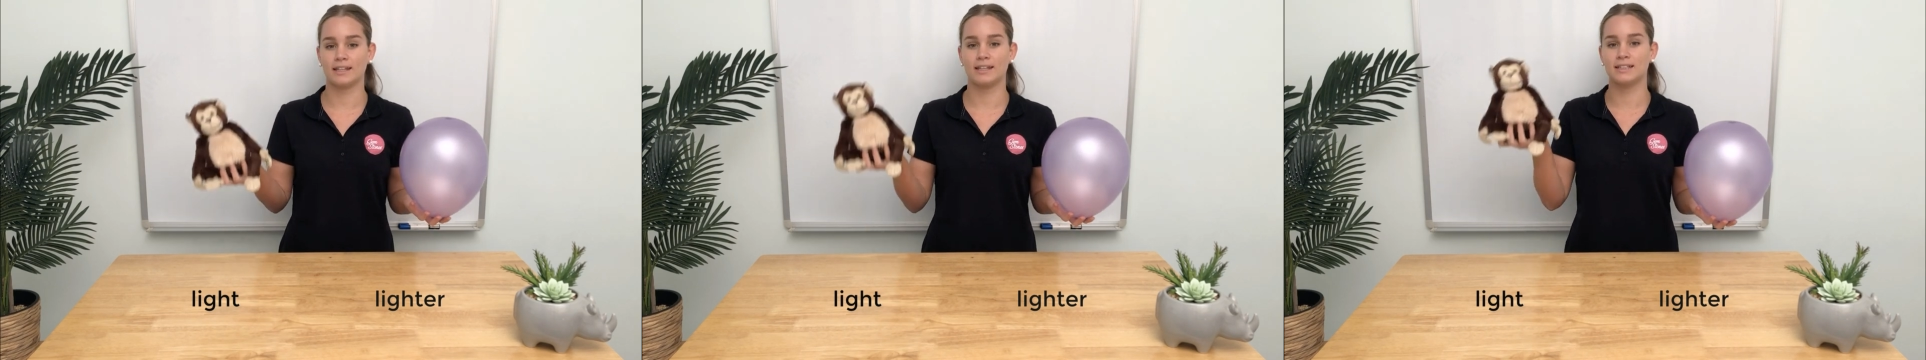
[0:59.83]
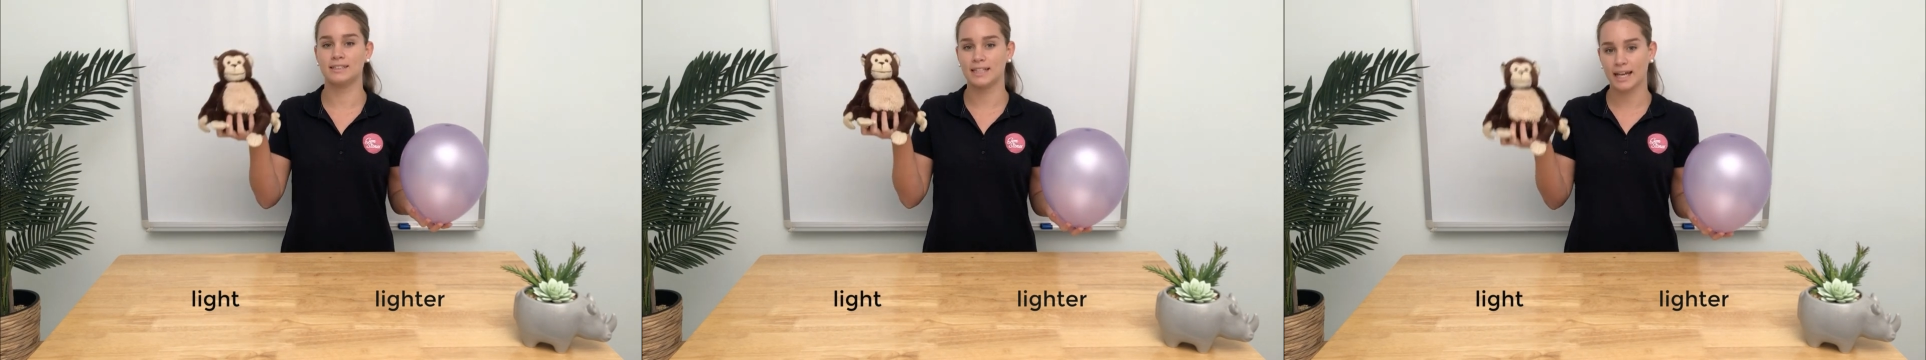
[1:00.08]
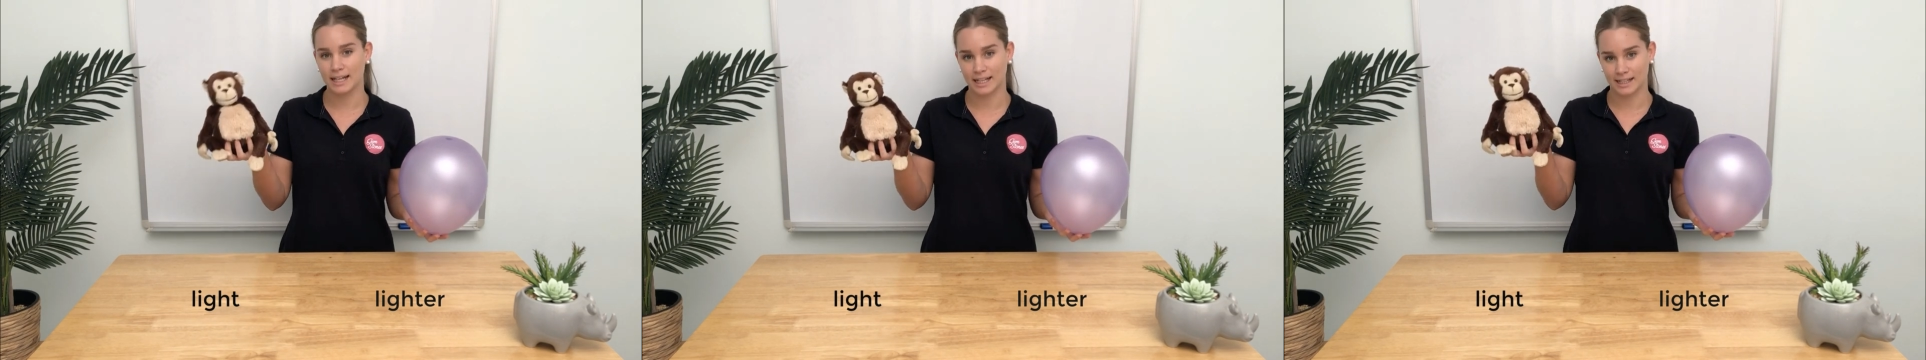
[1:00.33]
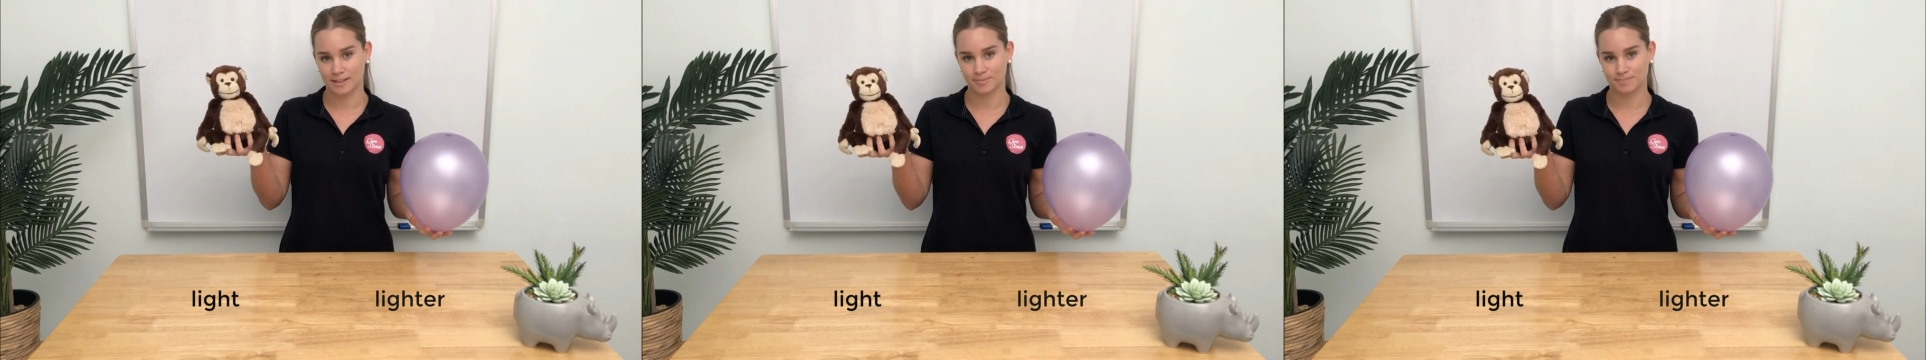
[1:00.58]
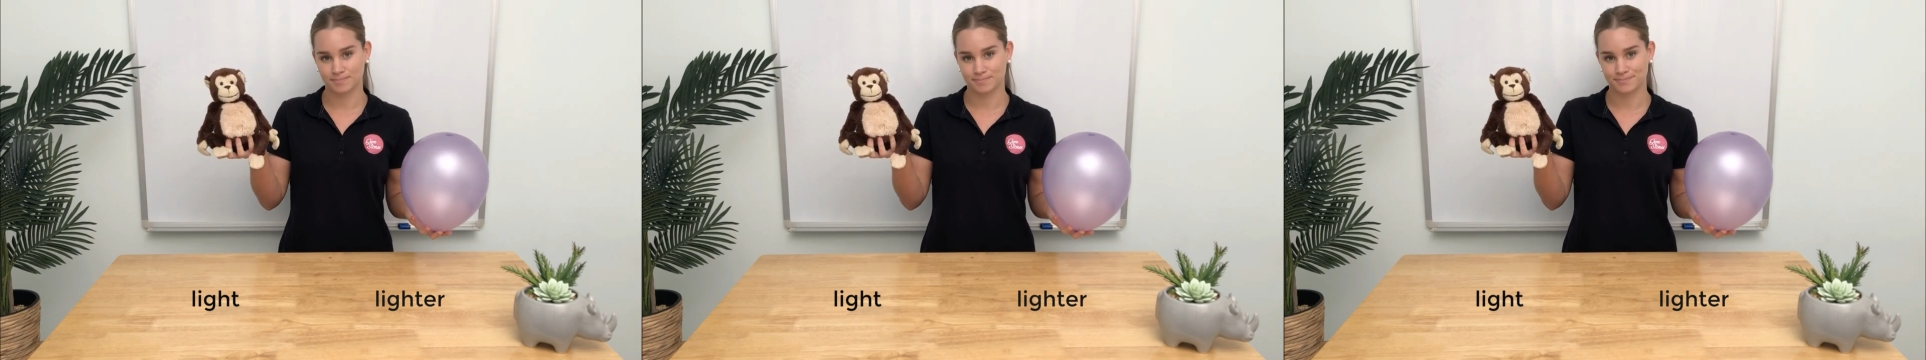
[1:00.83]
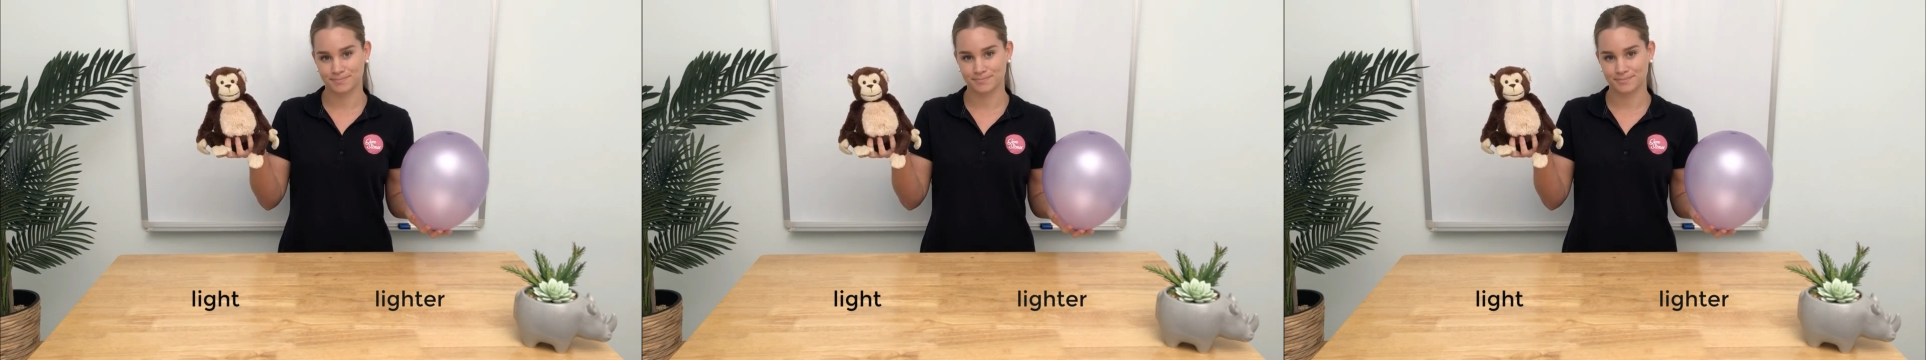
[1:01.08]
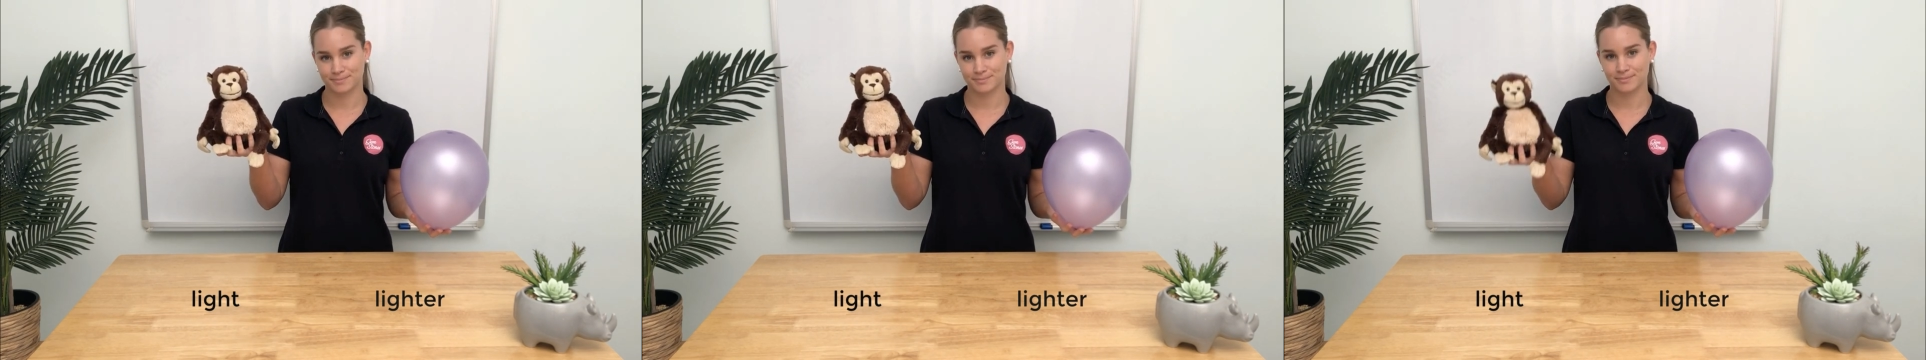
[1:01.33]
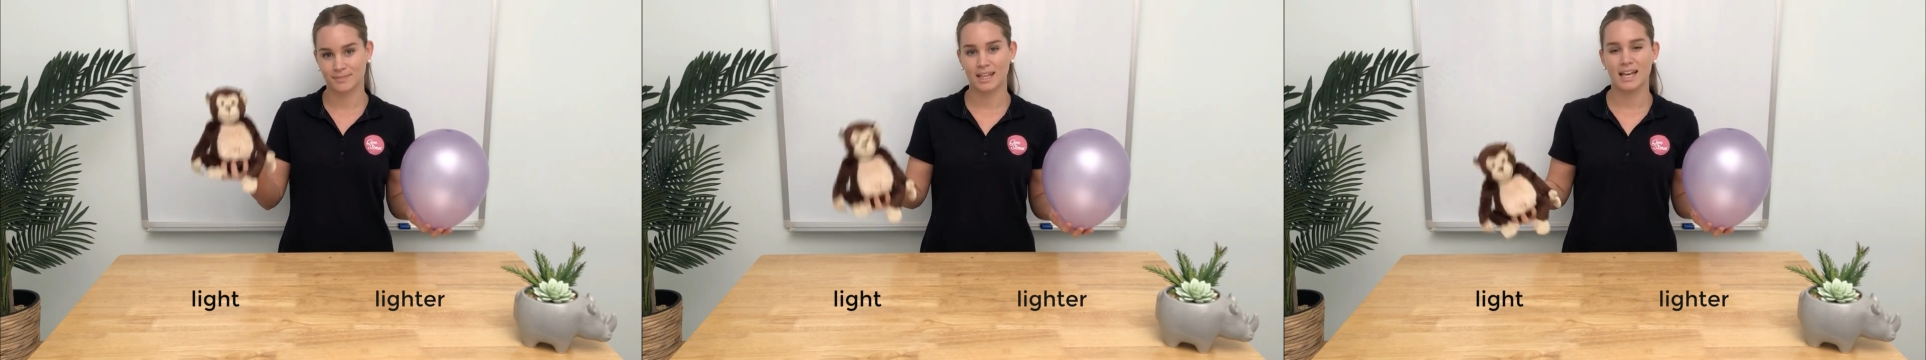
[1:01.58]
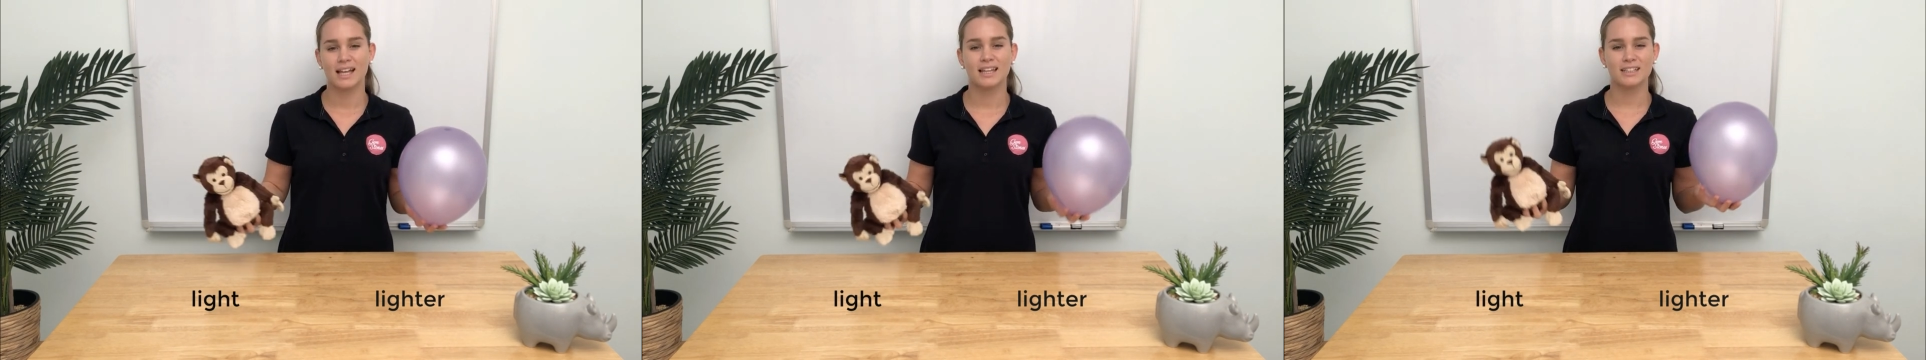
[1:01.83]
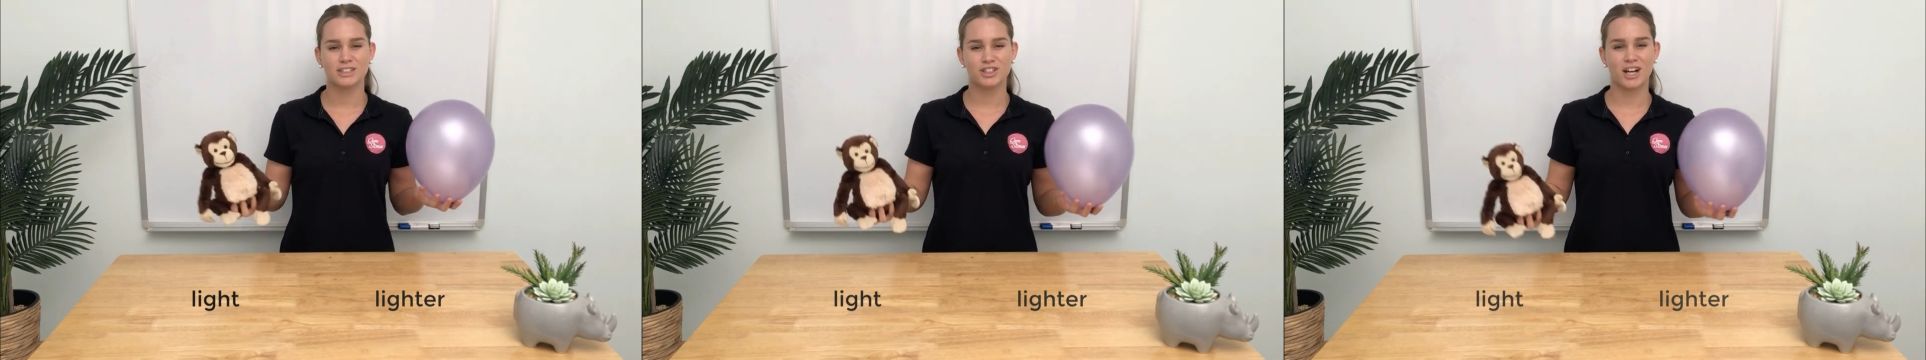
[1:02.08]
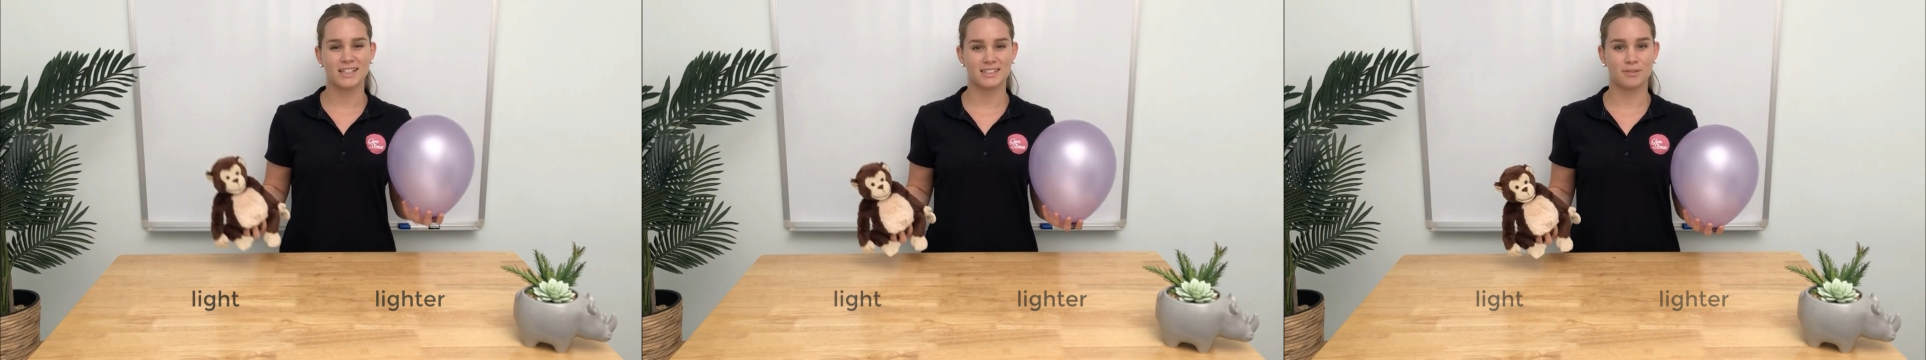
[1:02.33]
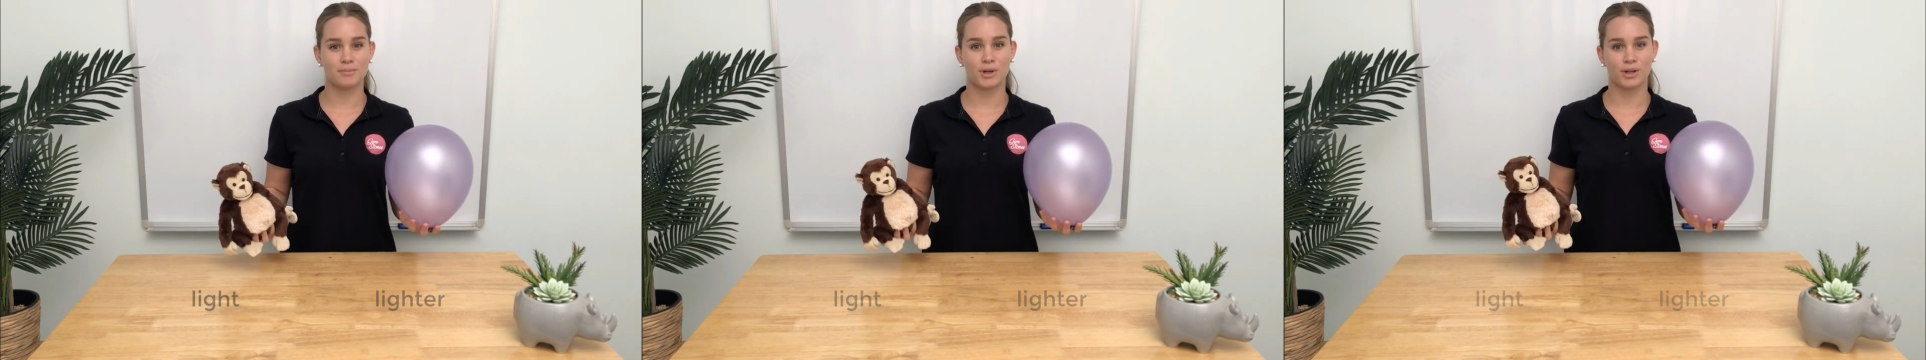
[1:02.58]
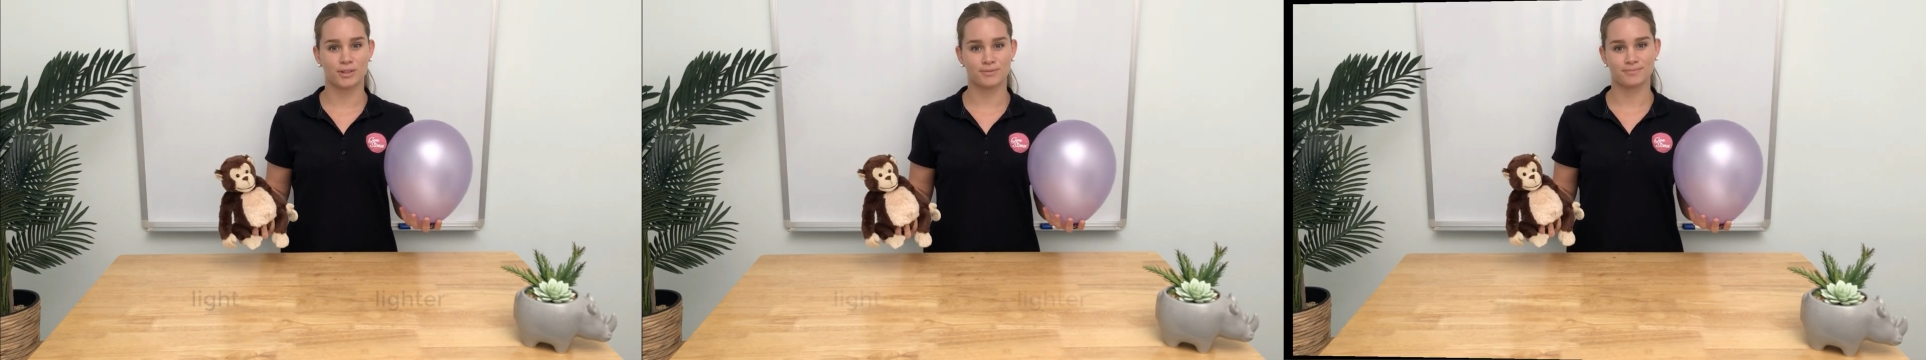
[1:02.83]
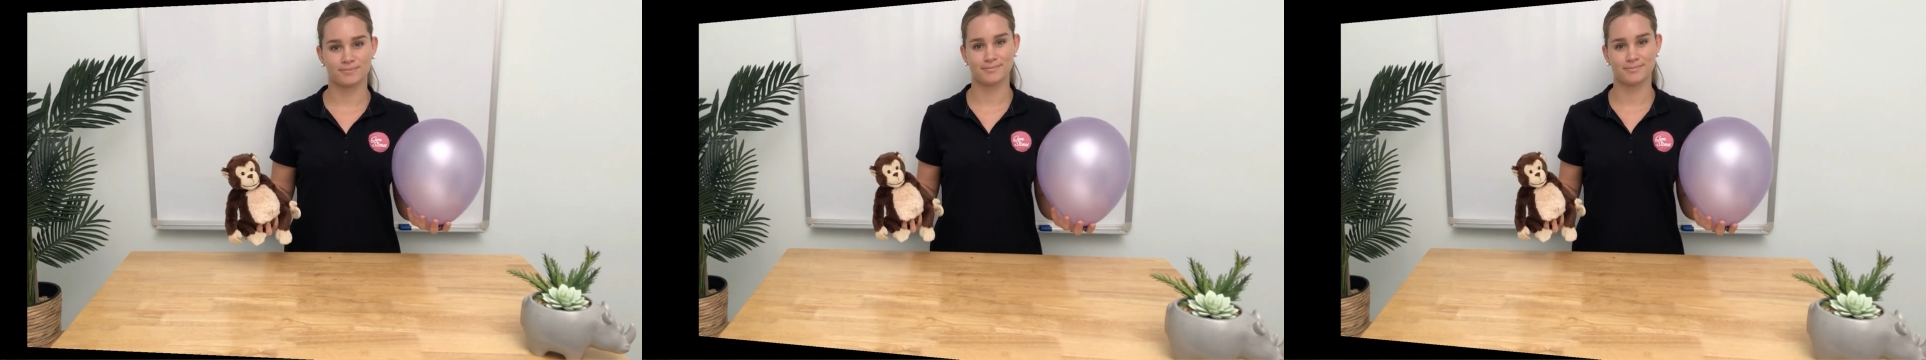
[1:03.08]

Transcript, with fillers: than the teddy. Let's try some more.